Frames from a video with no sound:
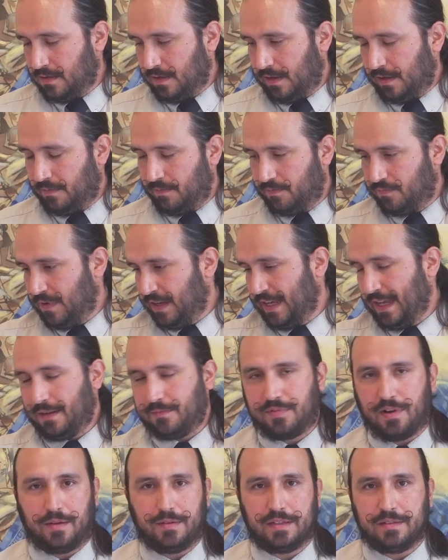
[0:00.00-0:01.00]
I'll again
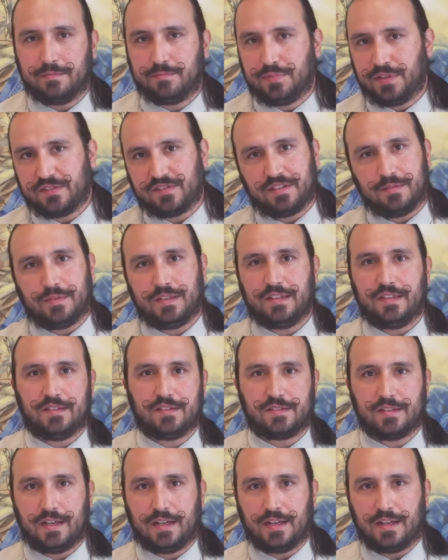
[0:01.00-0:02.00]
probably put some of
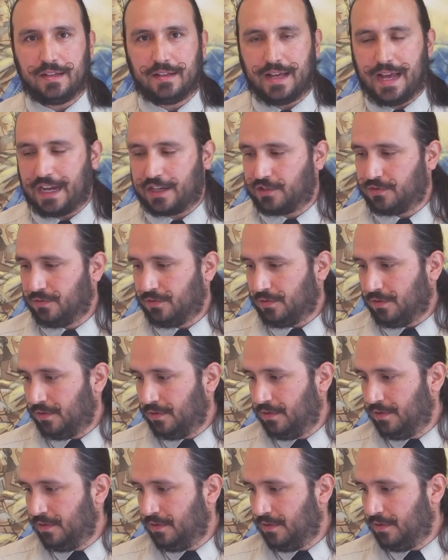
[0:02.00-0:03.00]
these
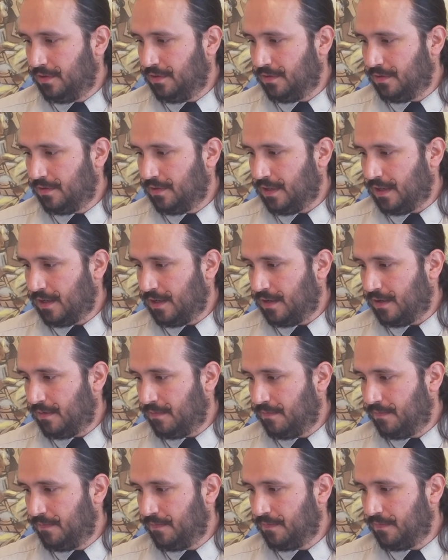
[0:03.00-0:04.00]
actual
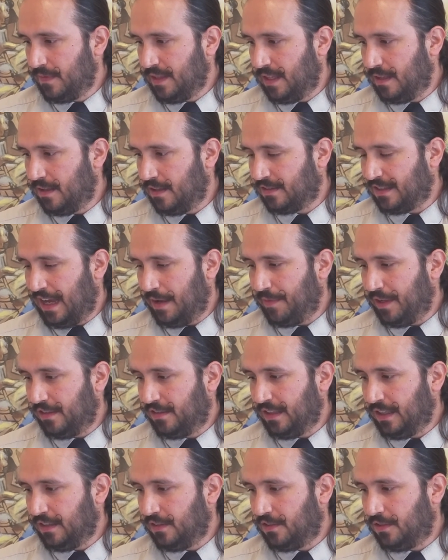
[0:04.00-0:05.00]

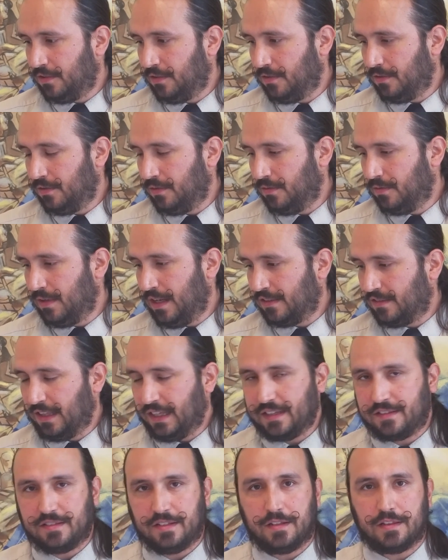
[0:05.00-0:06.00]
assignments as
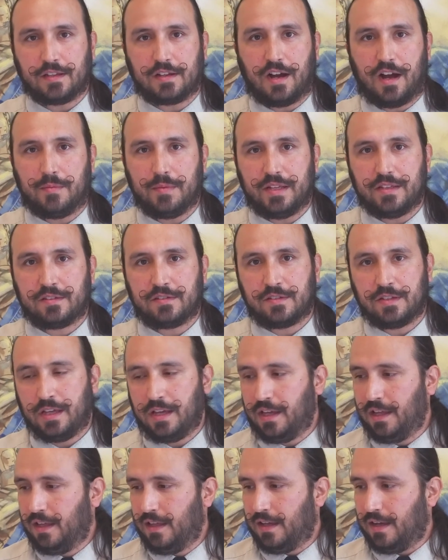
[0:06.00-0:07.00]
links into the comments.
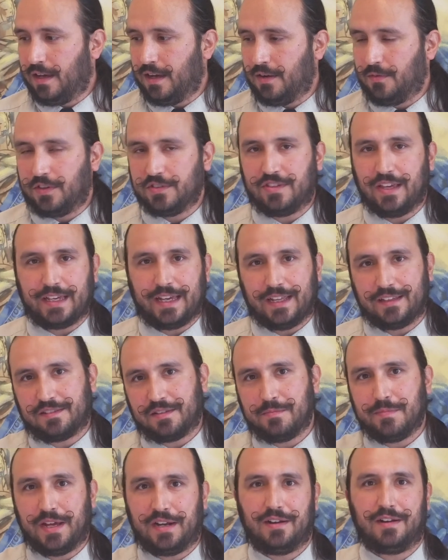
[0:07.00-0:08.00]
Once I get
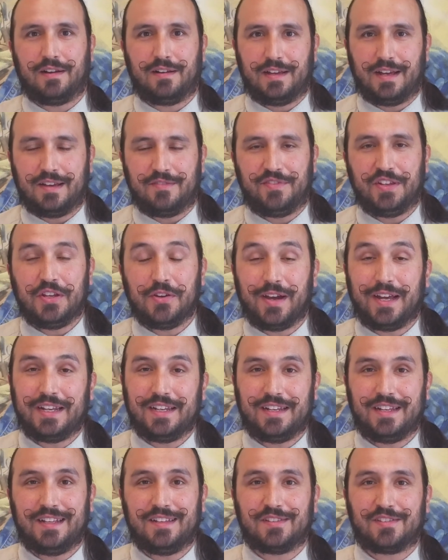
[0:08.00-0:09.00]
some better video
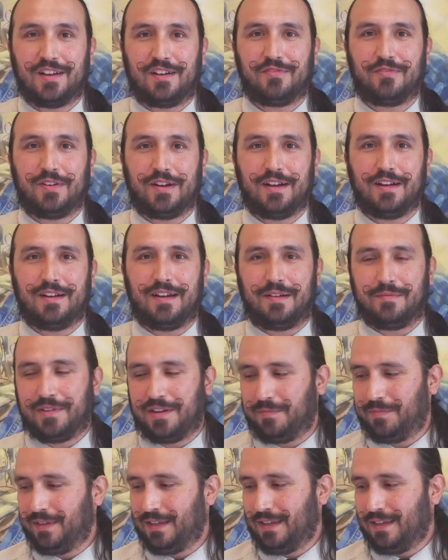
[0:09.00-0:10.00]
editing software, I'm
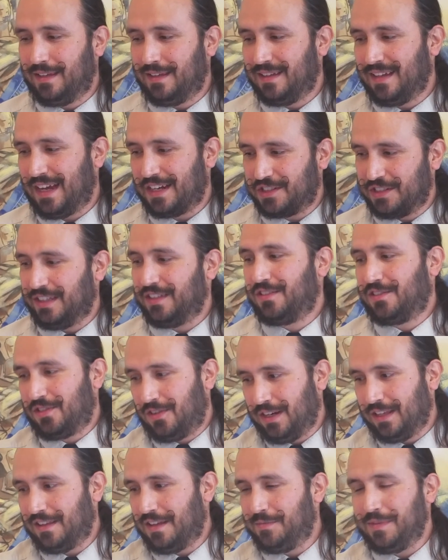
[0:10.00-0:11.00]
going to be actually
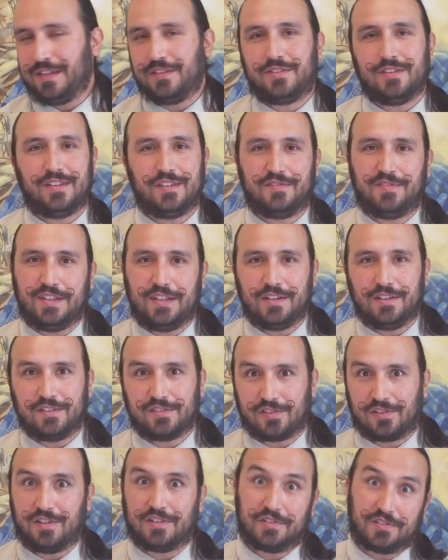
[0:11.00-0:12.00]
inserting them into these videos
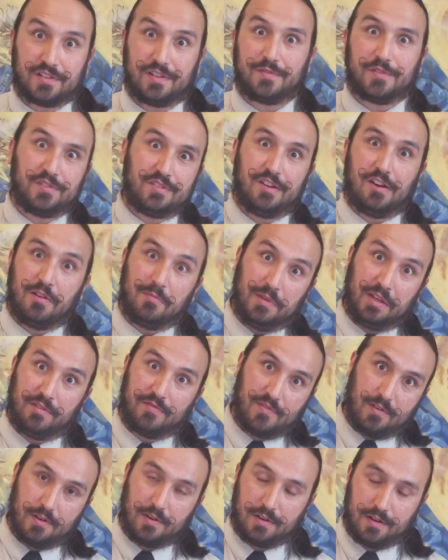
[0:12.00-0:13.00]
so you're not just going to have to stare at me
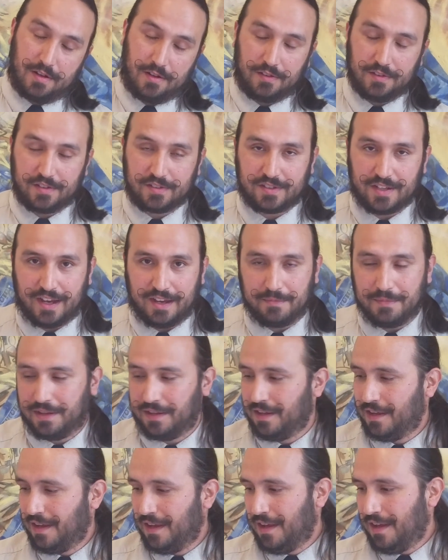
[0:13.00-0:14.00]
for all this time.
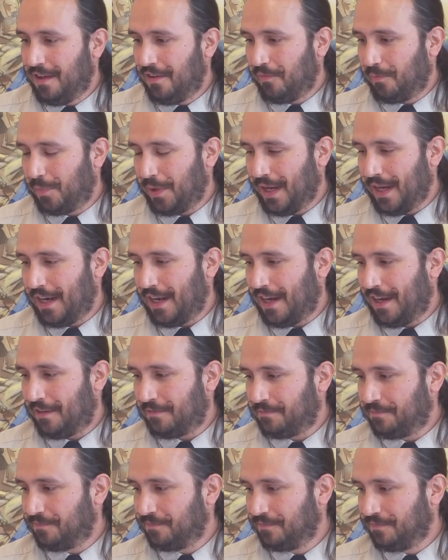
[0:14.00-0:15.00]
But